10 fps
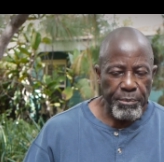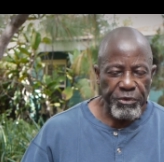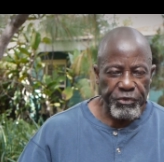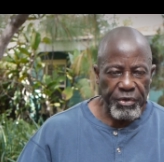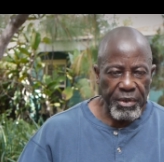
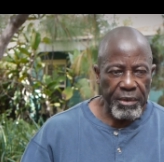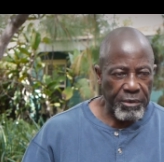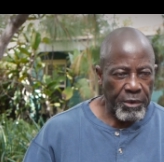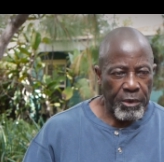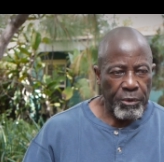
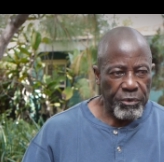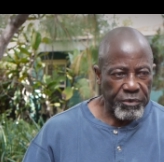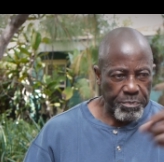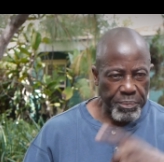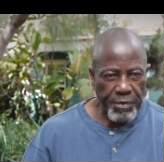machine
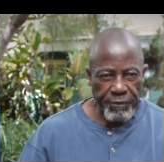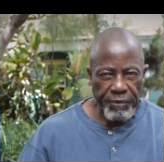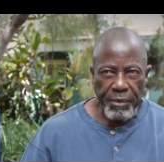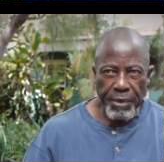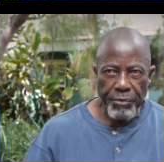was
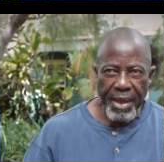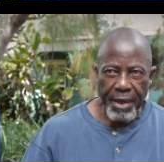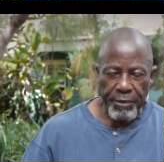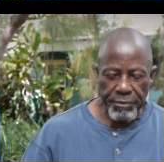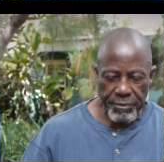perfectly
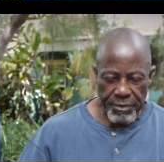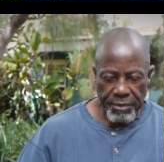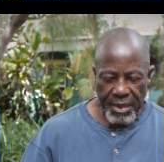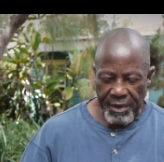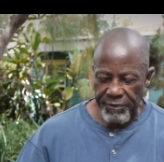round.
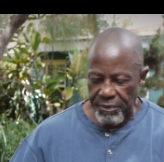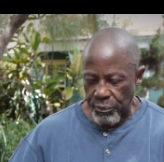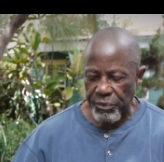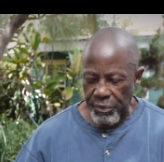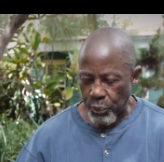You'd have
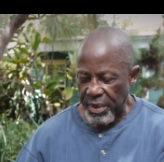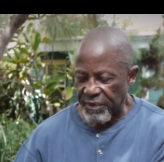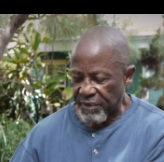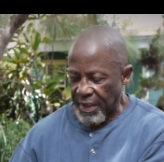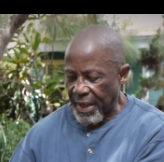the
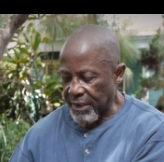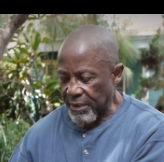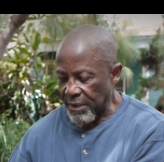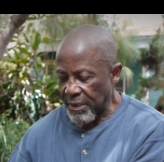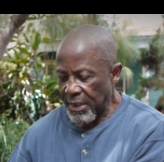weight
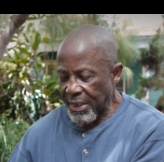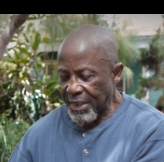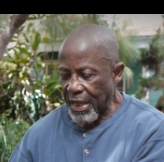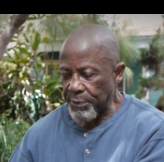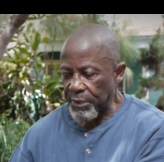stack and the
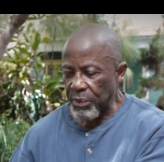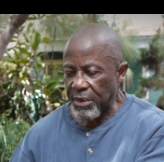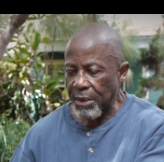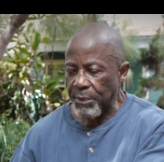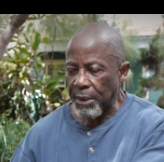cable
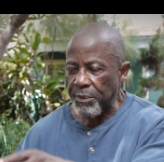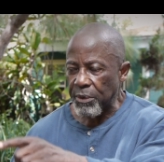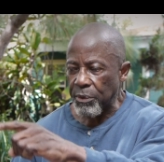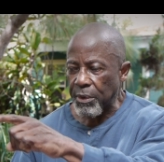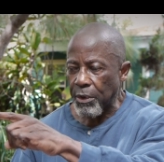would come up
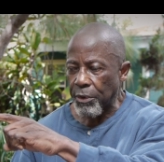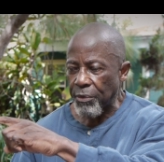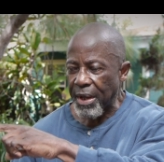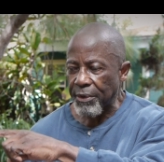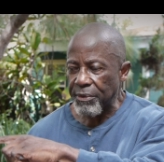and it would go
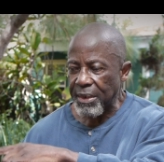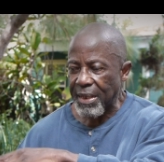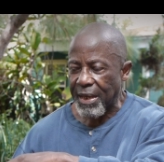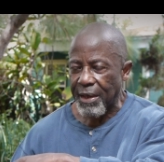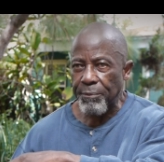around the
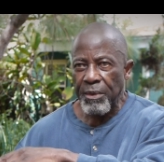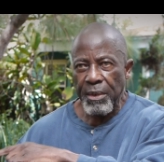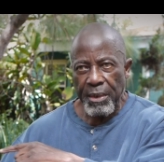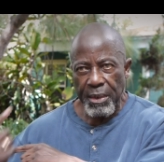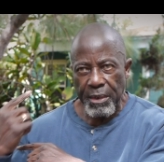cam,
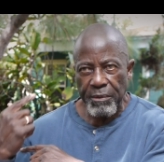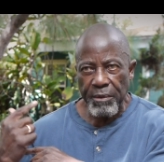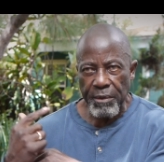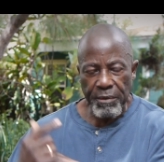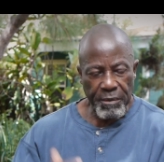and